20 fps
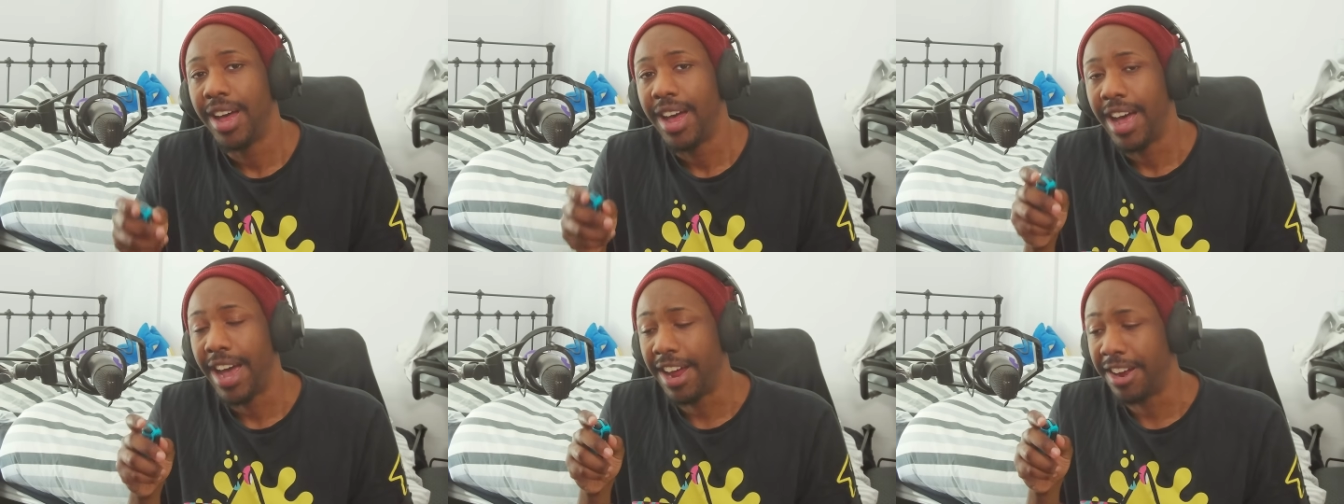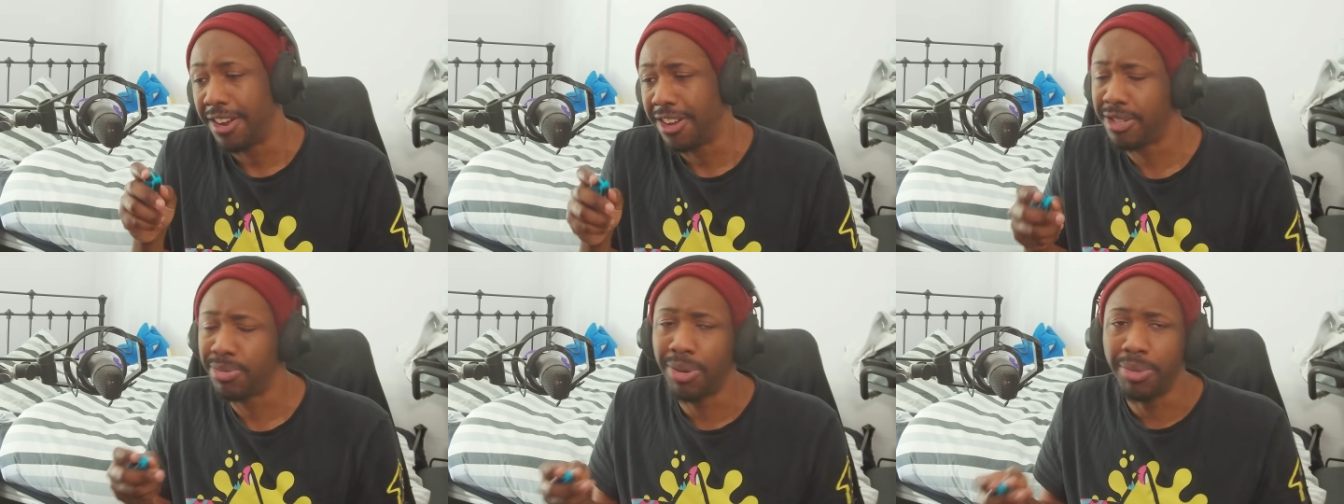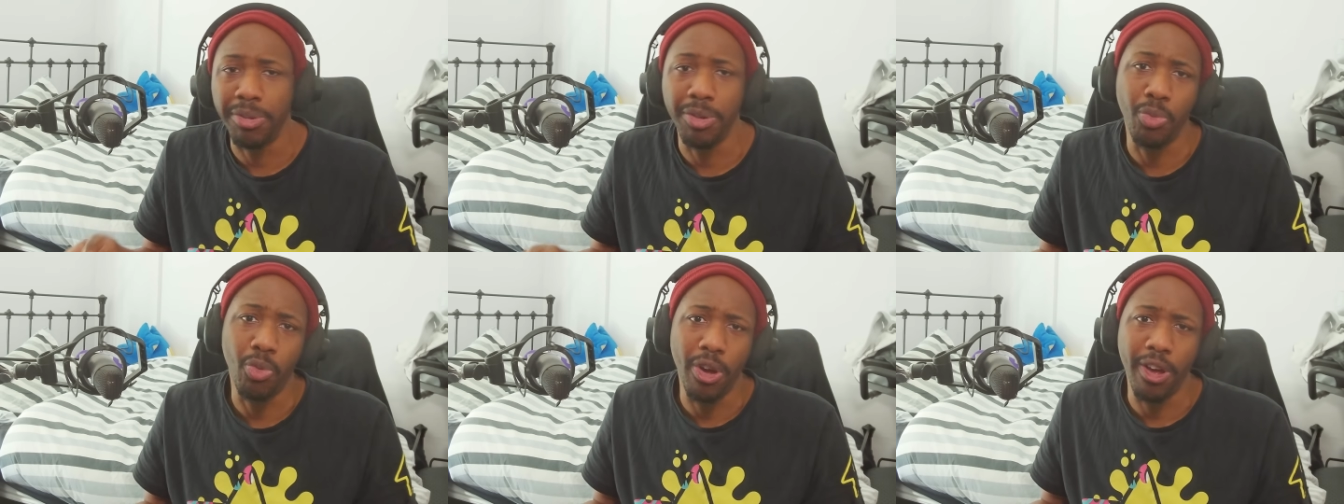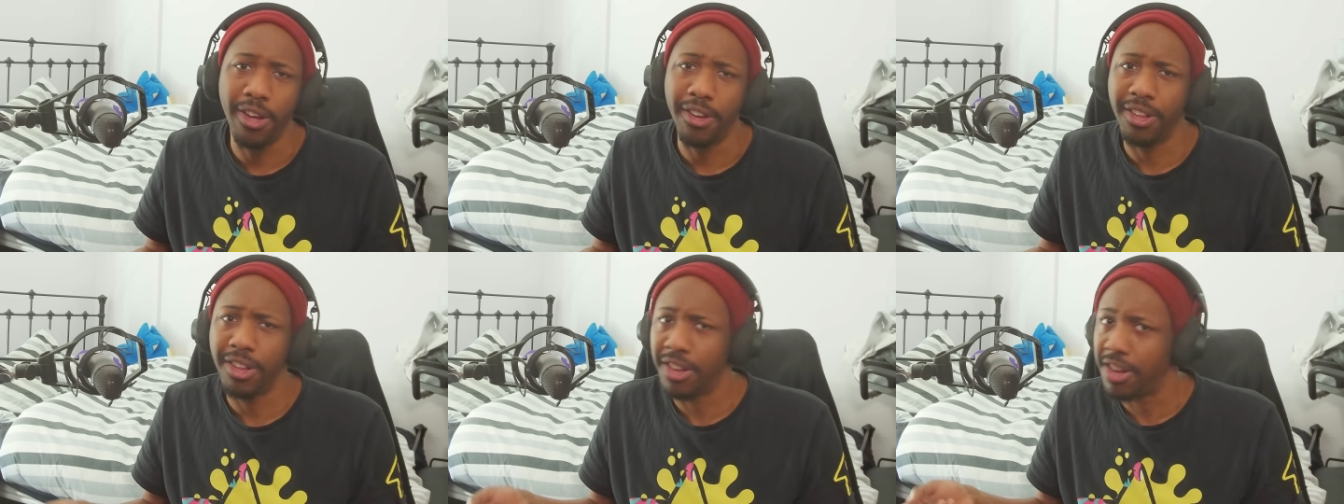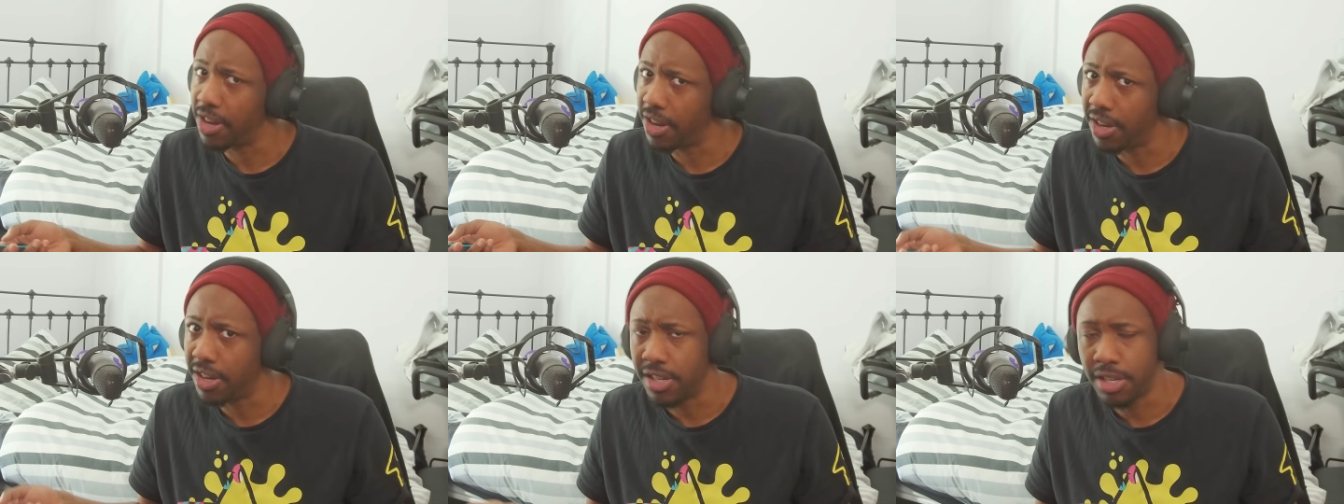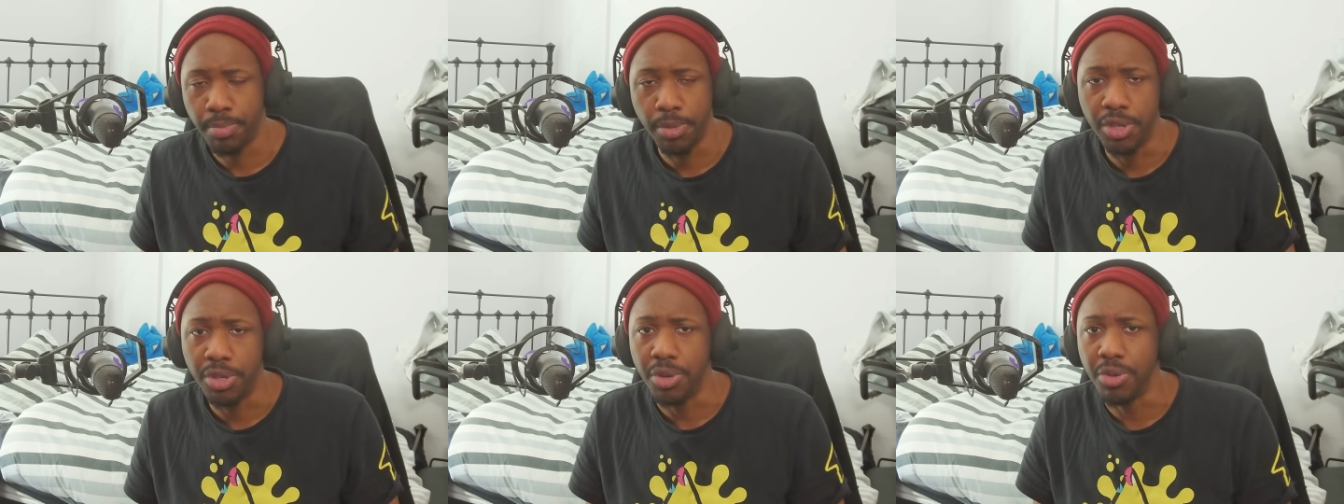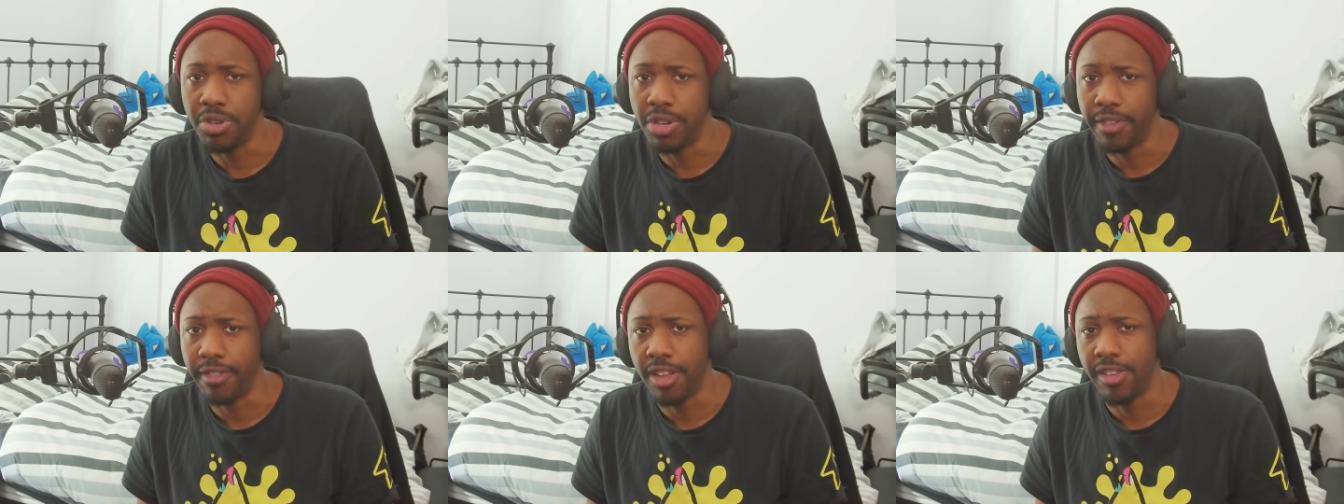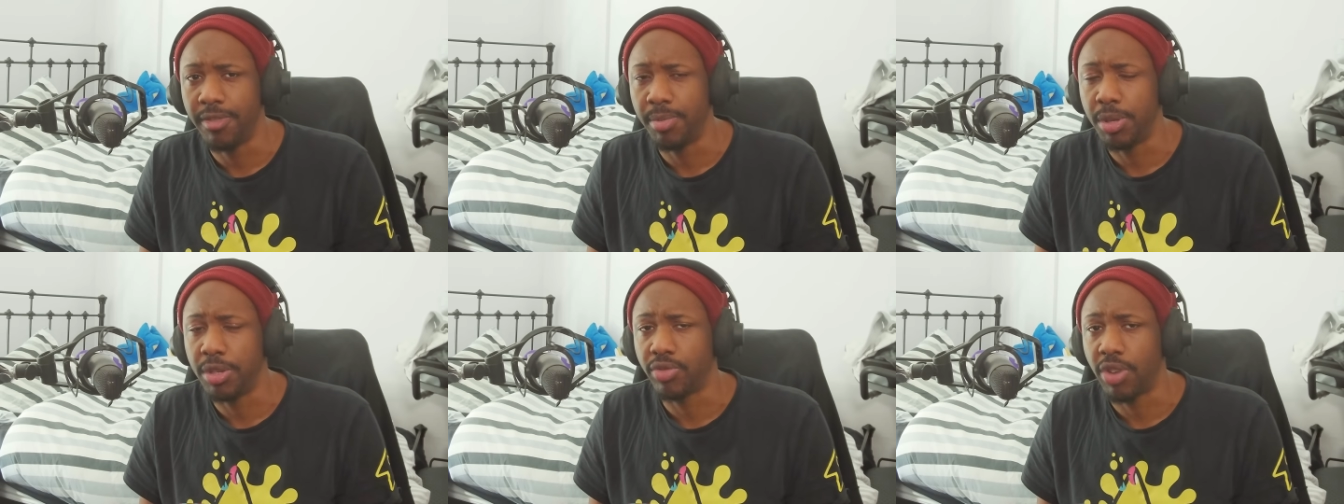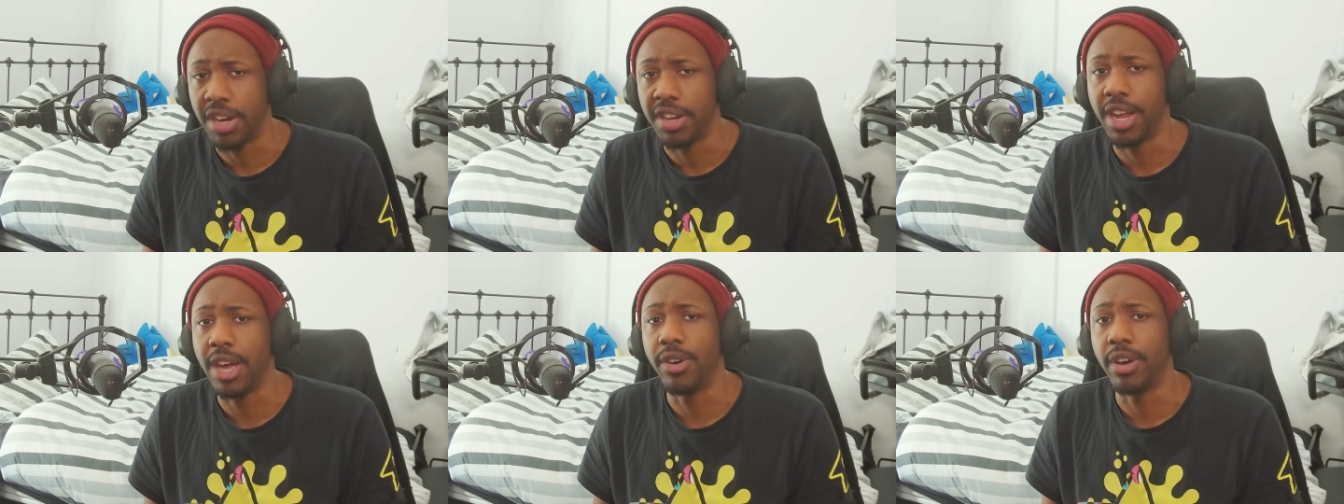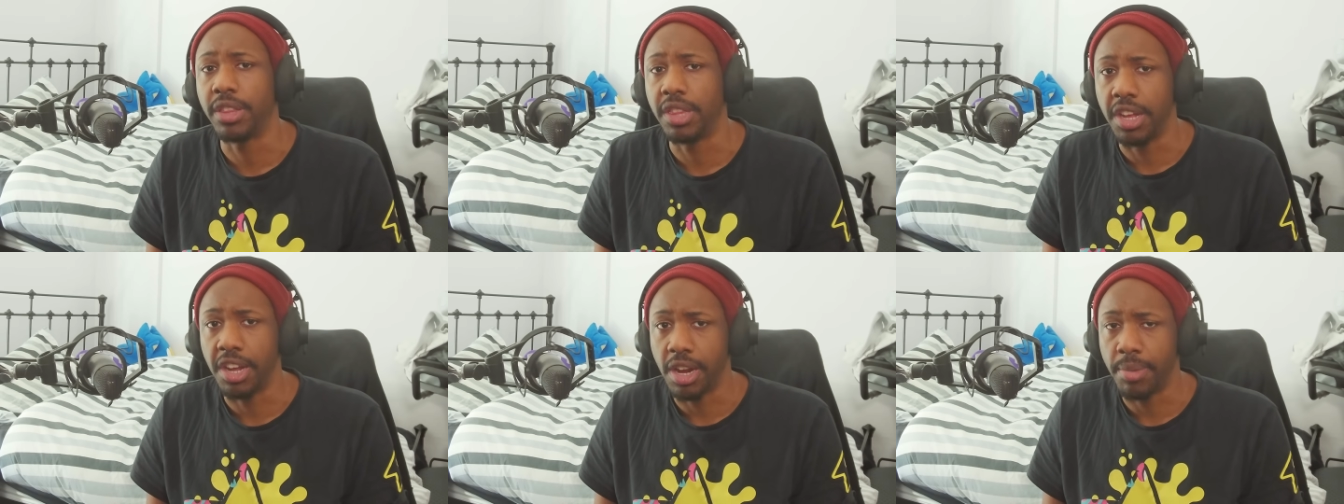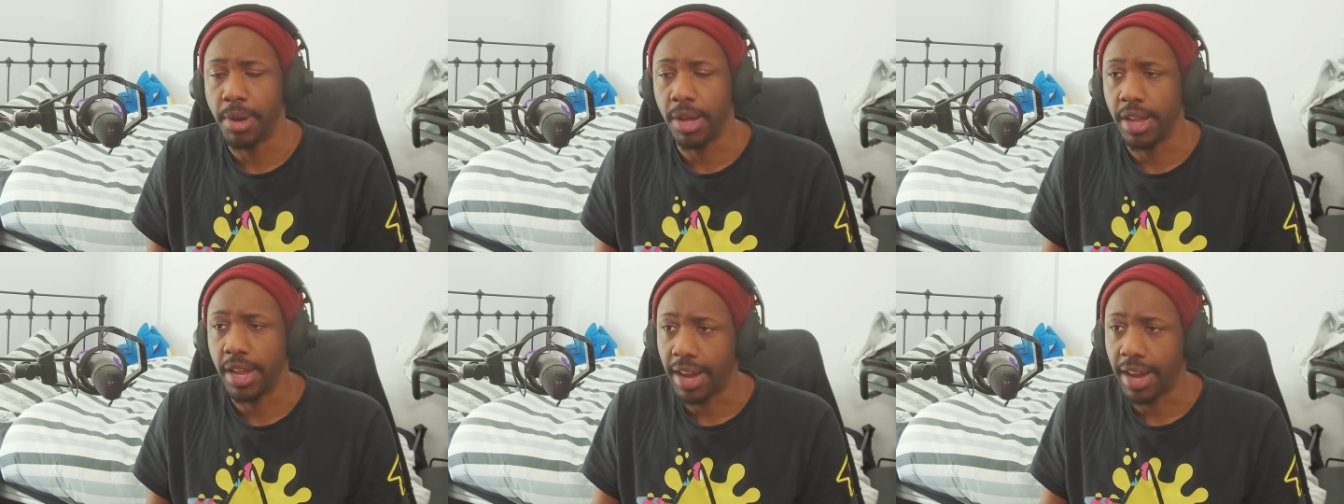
And it's probably what the Splatoon developers right now are thinking about.